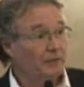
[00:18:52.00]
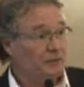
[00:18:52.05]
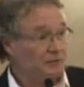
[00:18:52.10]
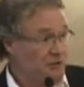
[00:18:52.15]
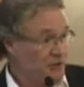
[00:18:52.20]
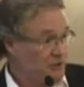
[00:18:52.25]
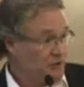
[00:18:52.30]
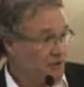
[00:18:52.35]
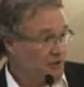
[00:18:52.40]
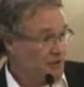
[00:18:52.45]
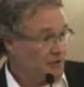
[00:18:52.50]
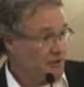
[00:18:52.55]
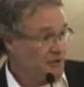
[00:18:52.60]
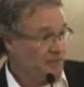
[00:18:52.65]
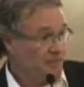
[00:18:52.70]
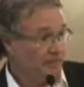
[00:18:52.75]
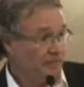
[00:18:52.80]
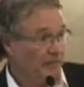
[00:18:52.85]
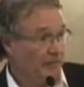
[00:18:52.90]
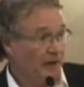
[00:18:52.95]

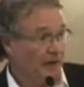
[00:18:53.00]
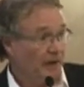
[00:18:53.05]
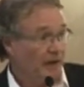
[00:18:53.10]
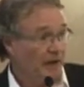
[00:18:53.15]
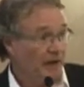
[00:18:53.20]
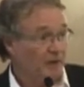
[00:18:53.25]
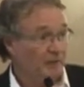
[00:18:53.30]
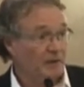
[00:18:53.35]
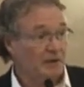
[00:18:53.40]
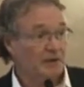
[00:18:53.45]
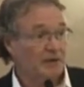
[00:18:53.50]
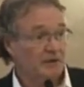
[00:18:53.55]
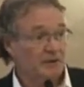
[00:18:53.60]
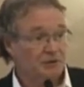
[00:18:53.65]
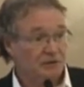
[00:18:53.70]
physicians. I'm the